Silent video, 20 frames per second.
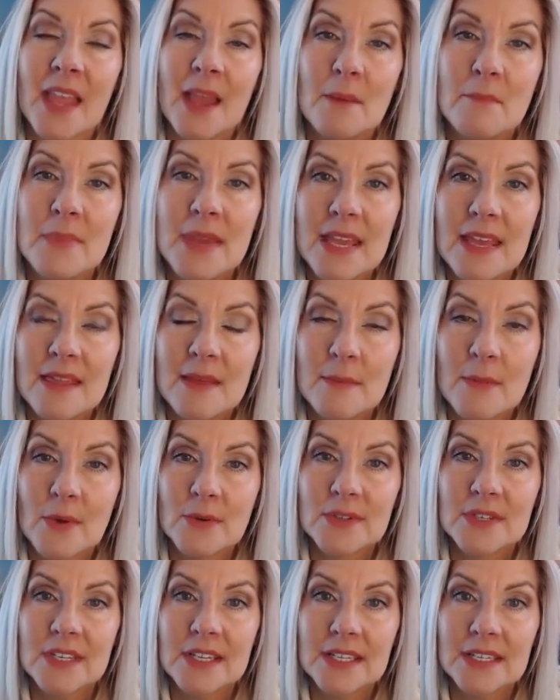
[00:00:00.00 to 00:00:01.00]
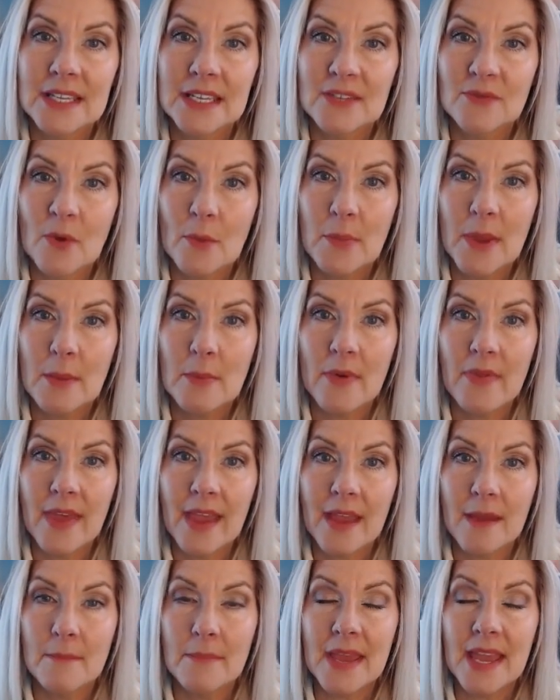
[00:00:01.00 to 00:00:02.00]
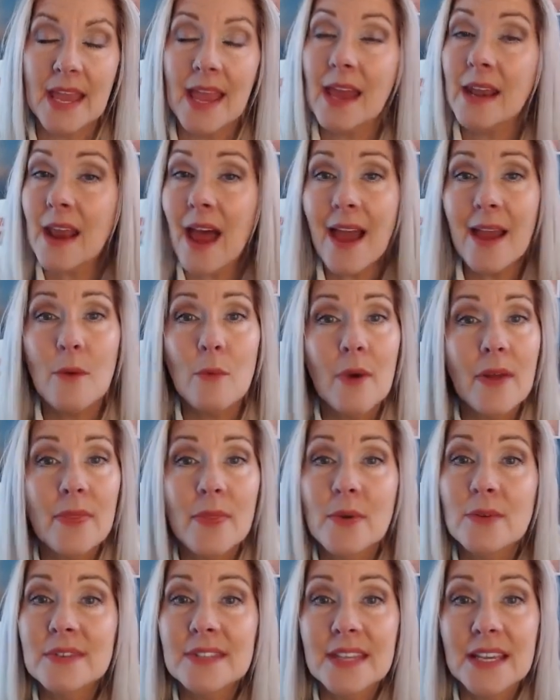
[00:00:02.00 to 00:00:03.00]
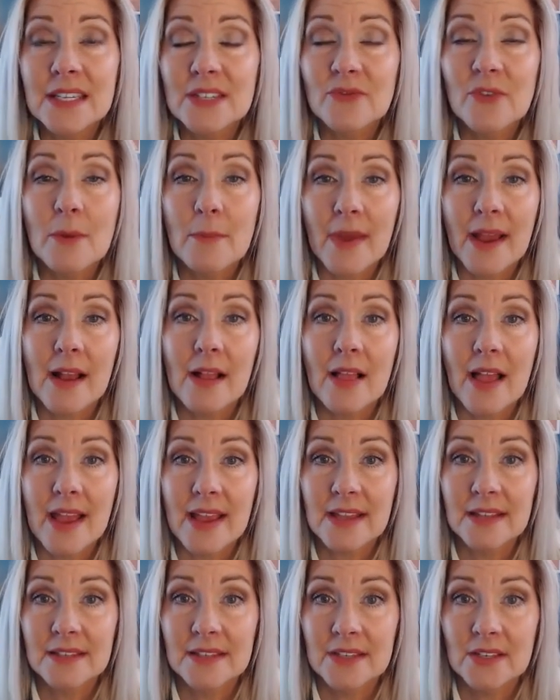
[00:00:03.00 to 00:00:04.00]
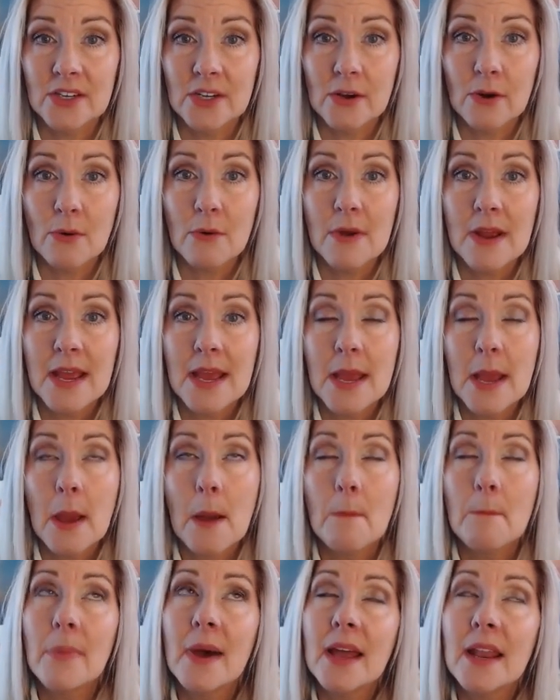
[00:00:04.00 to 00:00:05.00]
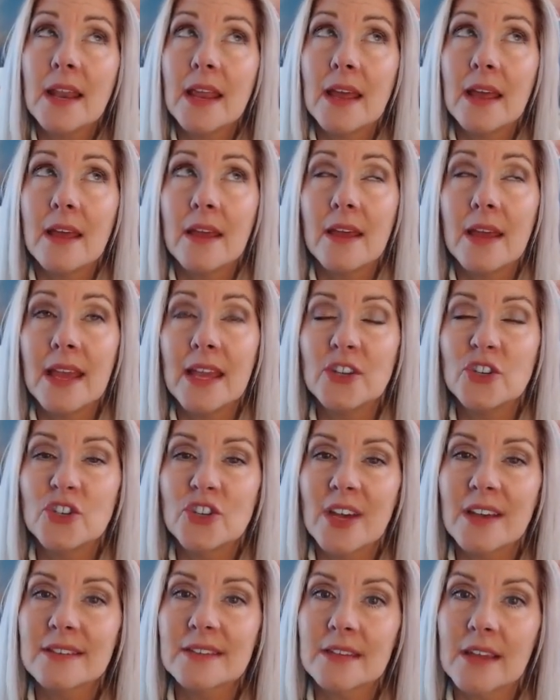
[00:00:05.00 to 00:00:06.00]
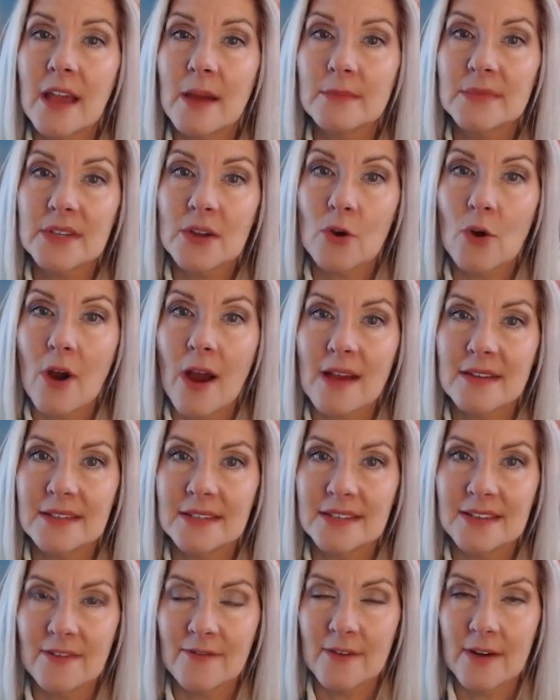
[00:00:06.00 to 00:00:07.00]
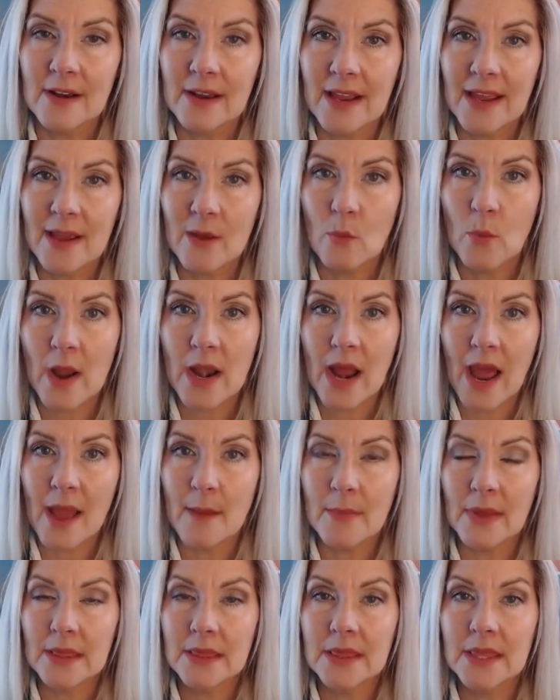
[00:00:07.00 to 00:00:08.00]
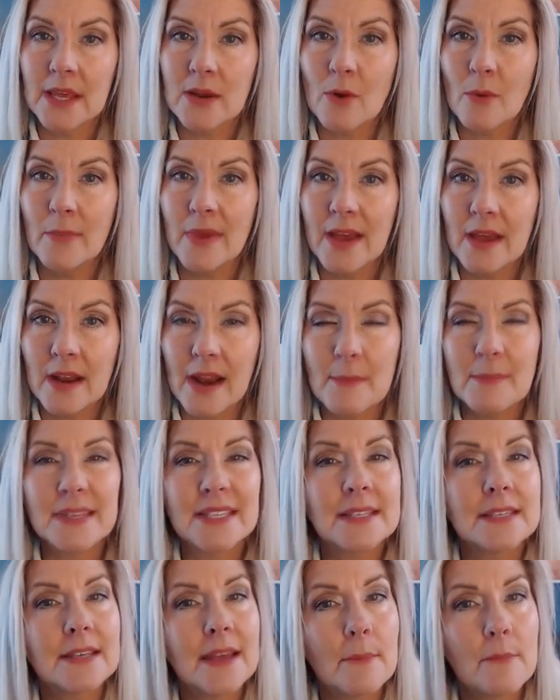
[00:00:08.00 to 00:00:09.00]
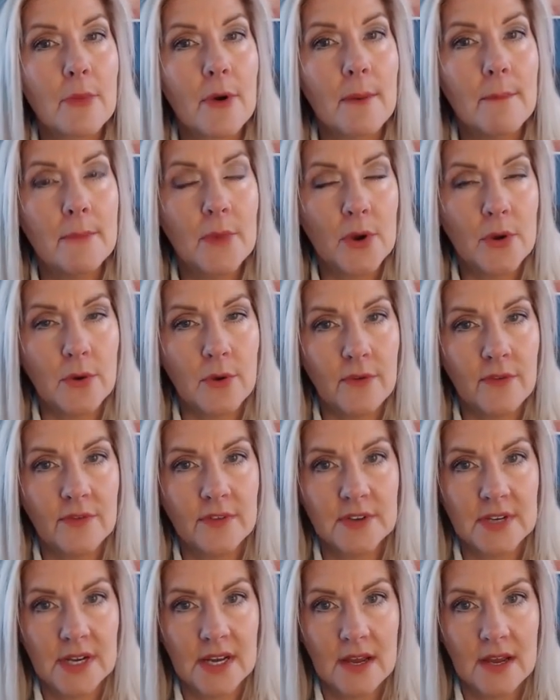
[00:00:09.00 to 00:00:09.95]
be the most successful people they can be. And I want those things for my clients too. But it just comes across differently when I'm a step removed